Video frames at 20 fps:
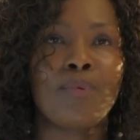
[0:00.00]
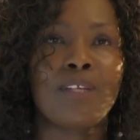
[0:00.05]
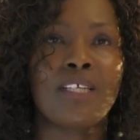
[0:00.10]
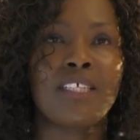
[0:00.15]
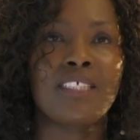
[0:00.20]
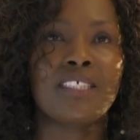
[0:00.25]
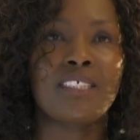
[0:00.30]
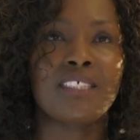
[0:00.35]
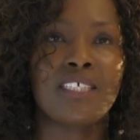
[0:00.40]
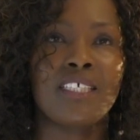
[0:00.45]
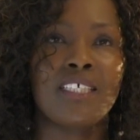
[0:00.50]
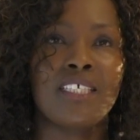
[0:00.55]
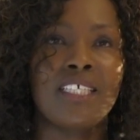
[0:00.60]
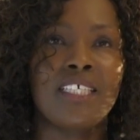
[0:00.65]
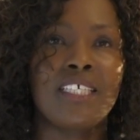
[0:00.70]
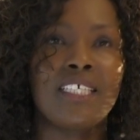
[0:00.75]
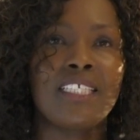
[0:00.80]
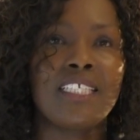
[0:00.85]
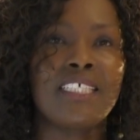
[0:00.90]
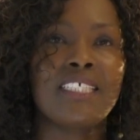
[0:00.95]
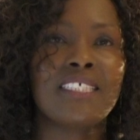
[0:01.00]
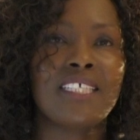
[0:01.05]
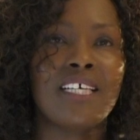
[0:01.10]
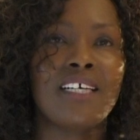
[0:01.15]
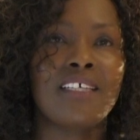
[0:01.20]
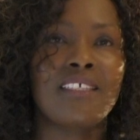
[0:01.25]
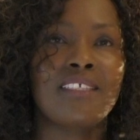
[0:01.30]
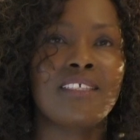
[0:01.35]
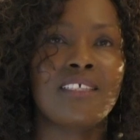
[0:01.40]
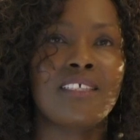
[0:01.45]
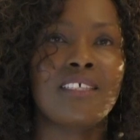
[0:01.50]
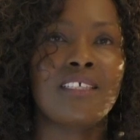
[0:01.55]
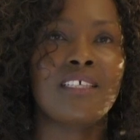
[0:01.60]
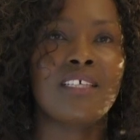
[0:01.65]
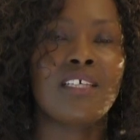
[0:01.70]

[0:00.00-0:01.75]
placed in his hand.